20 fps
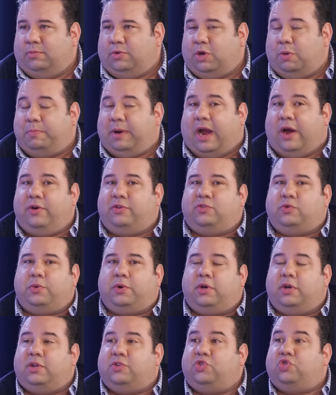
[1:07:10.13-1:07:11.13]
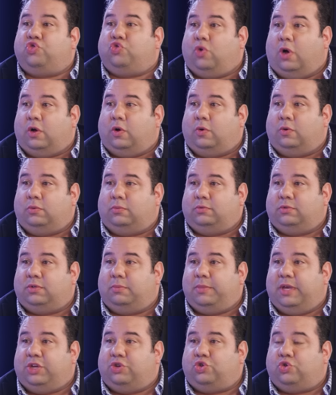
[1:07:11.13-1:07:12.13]
Your parents were going to struggle
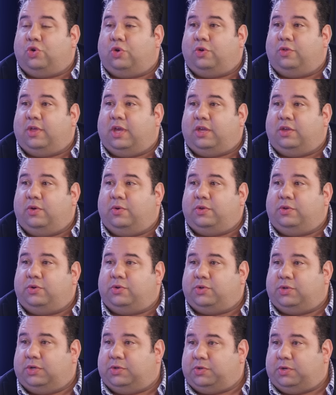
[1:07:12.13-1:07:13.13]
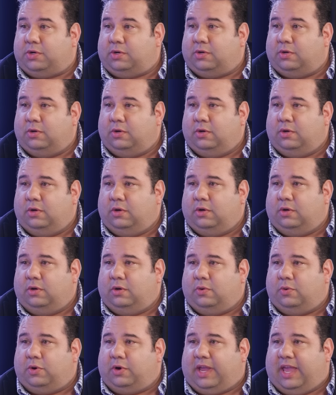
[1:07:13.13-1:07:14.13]
to make sure that you and your sister
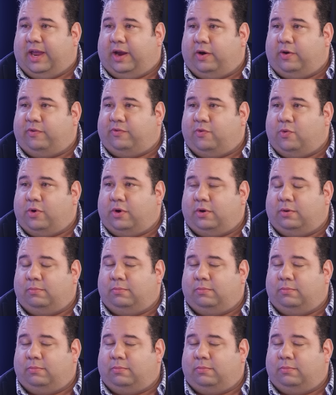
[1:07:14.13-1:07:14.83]
were cared for.